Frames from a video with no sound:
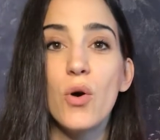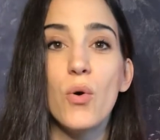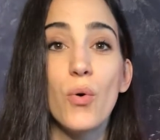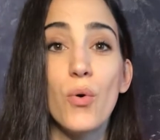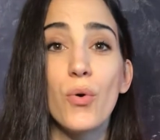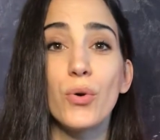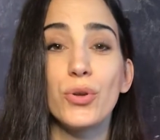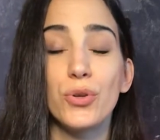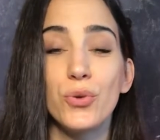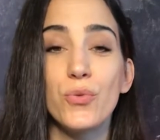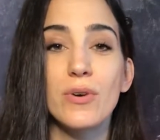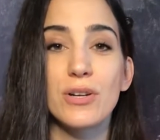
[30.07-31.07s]
Or
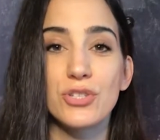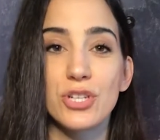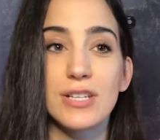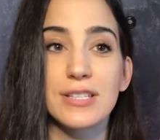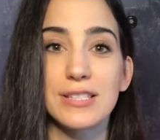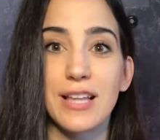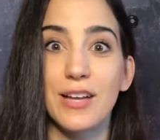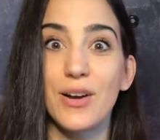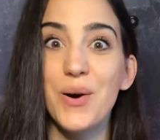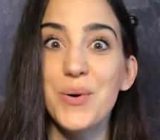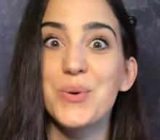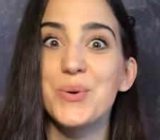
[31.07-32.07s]
you are just like,
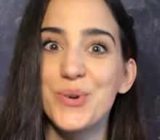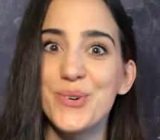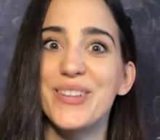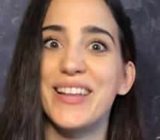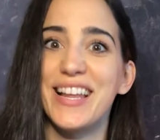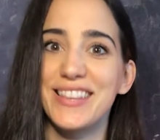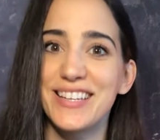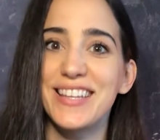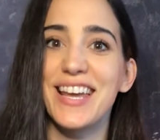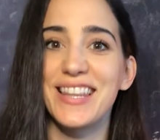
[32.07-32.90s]
oh cool, another day,